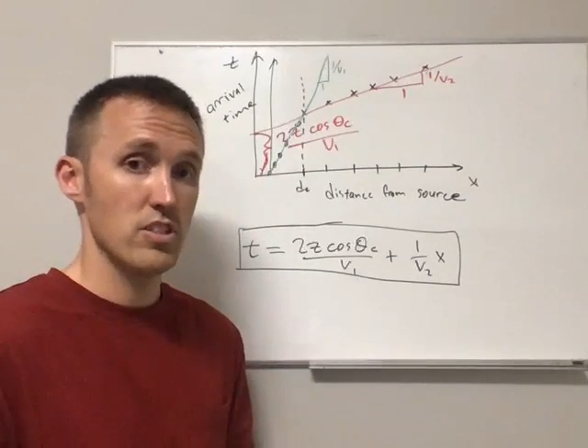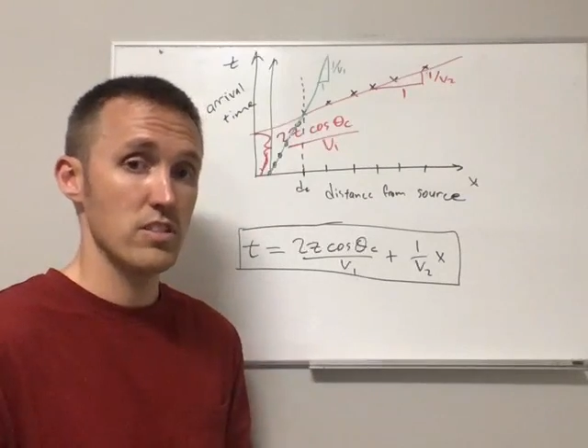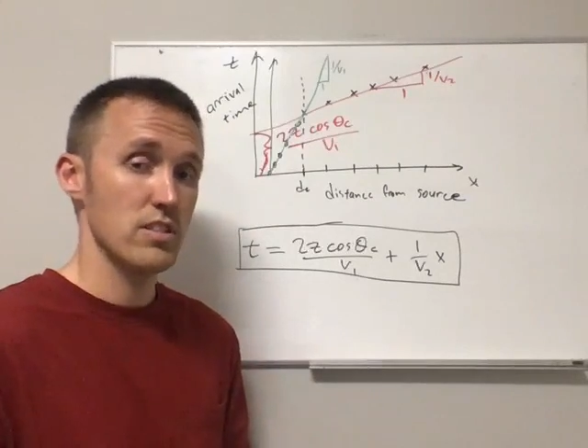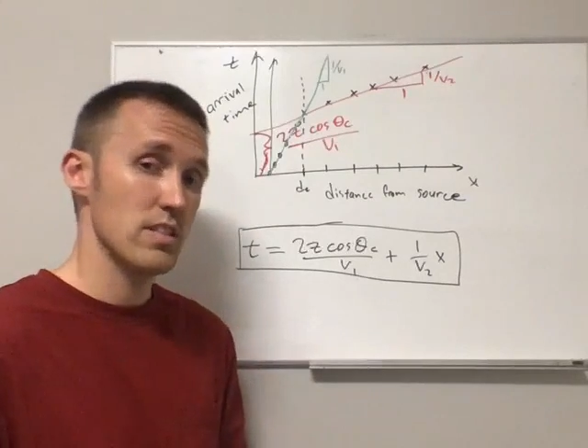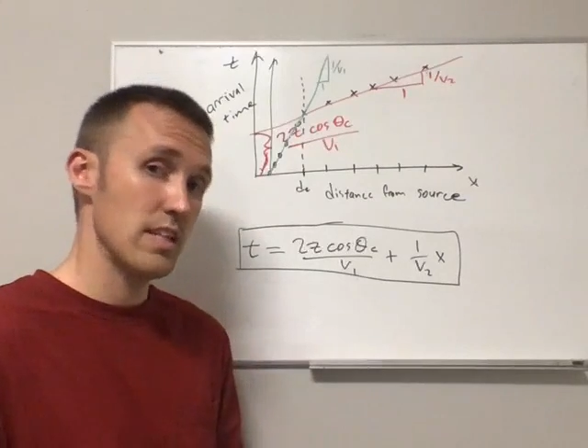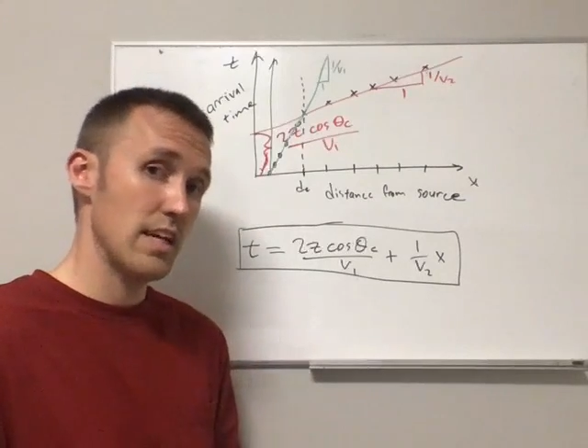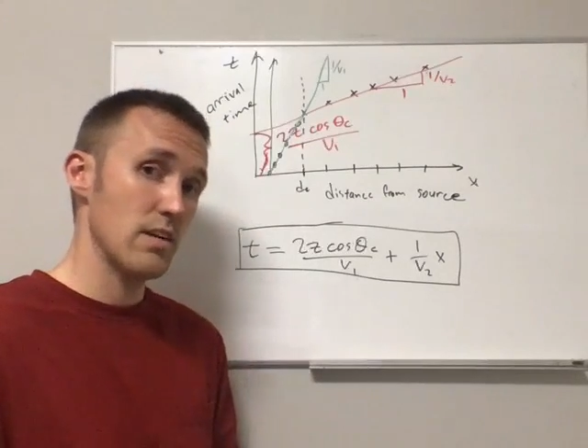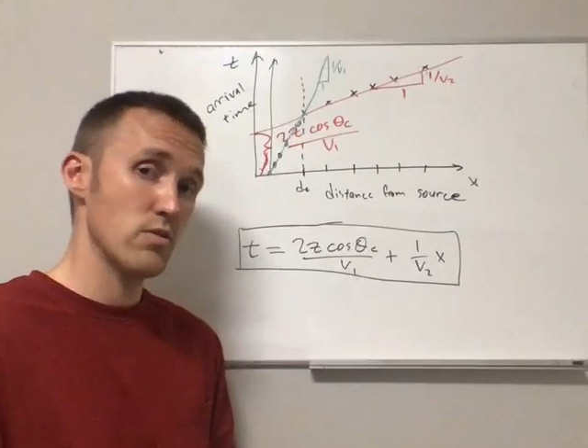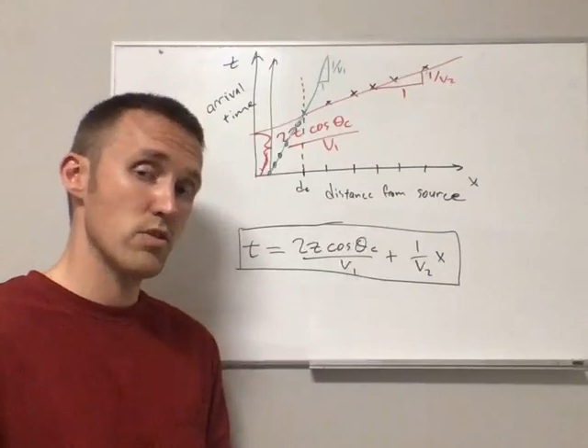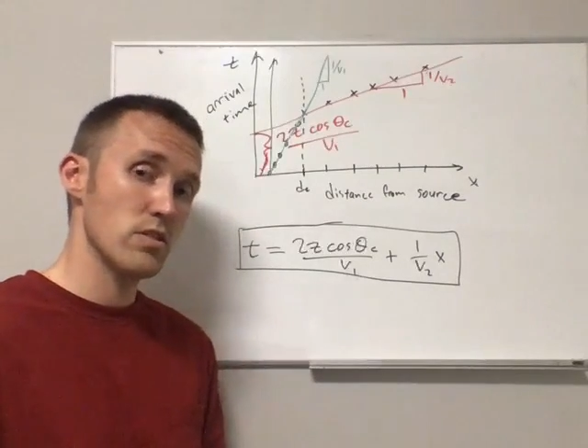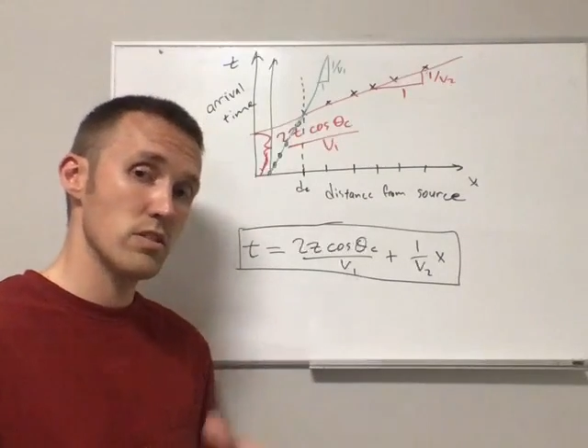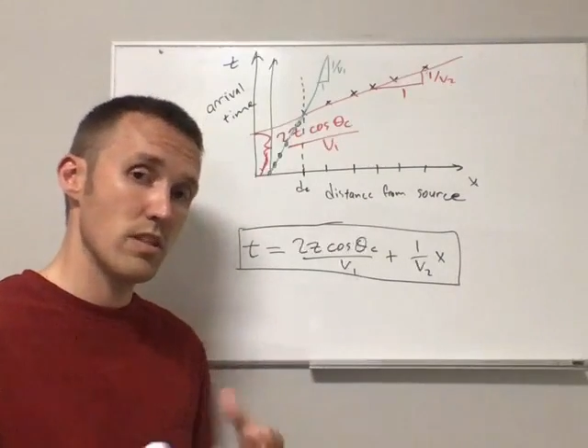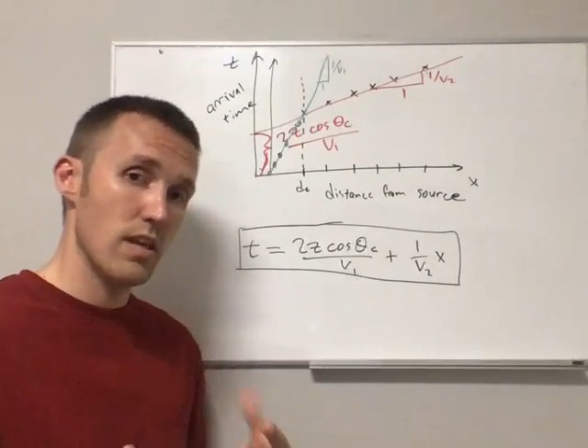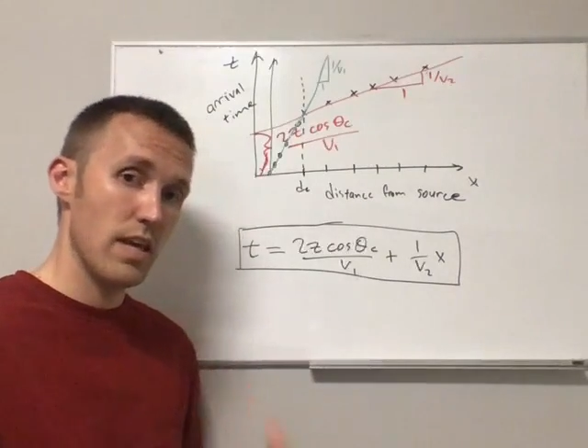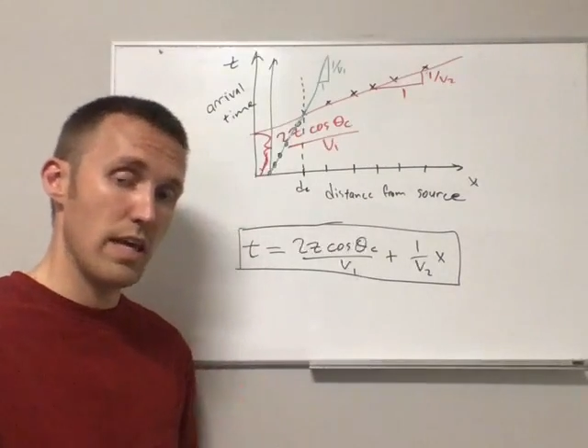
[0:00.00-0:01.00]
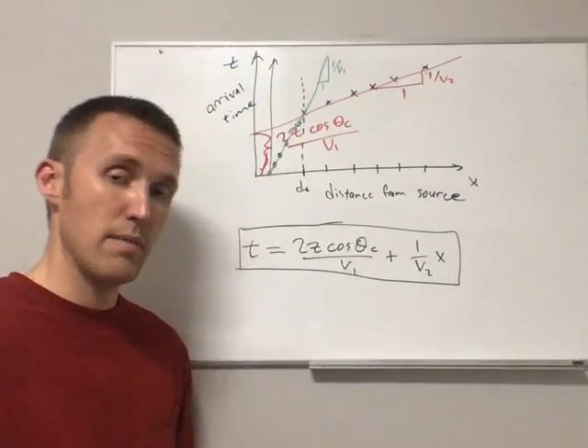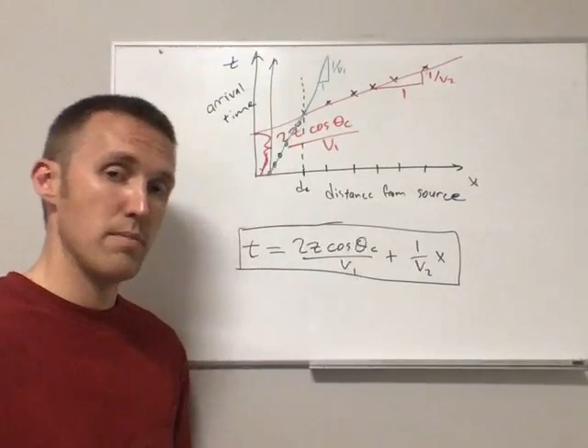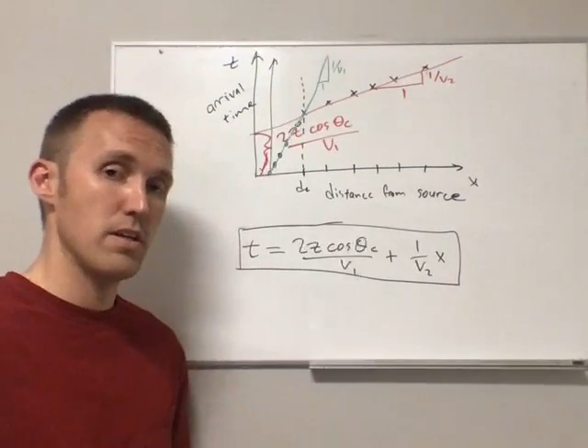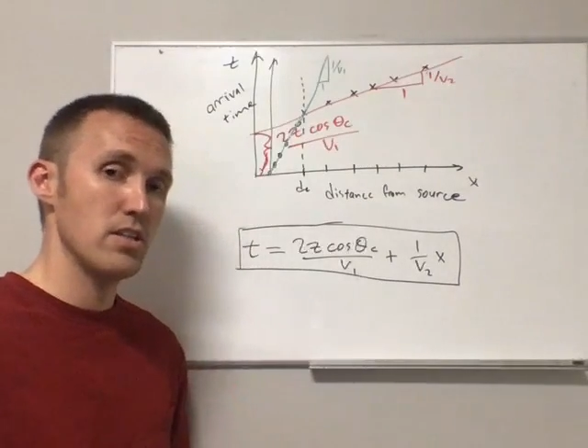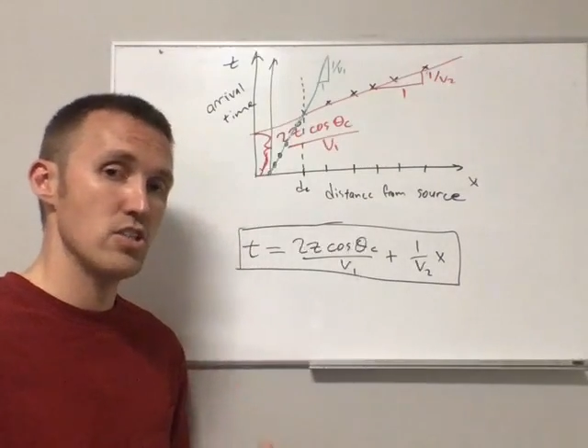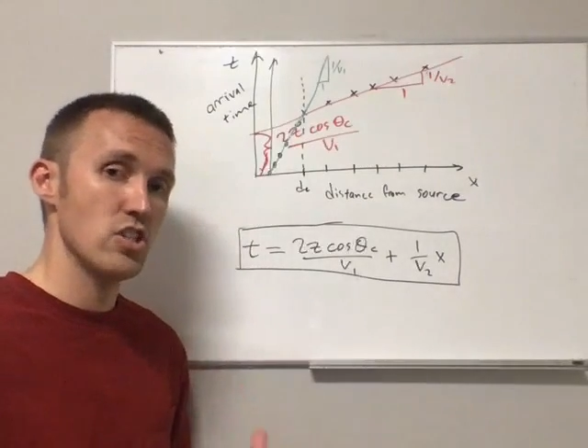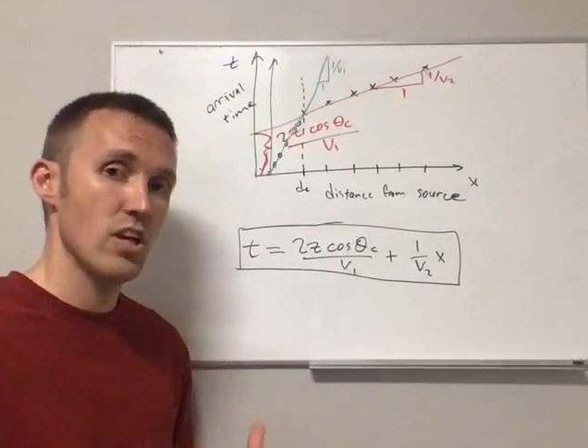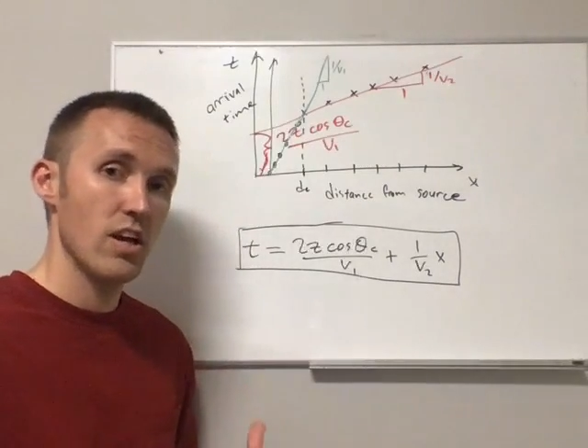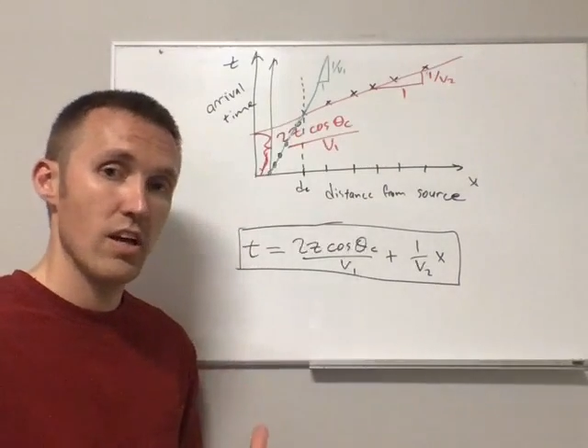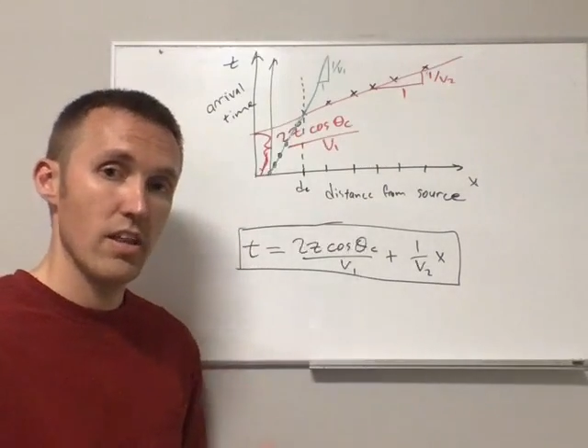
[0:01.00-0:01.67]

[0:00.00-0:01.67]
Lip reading: is it allows us to image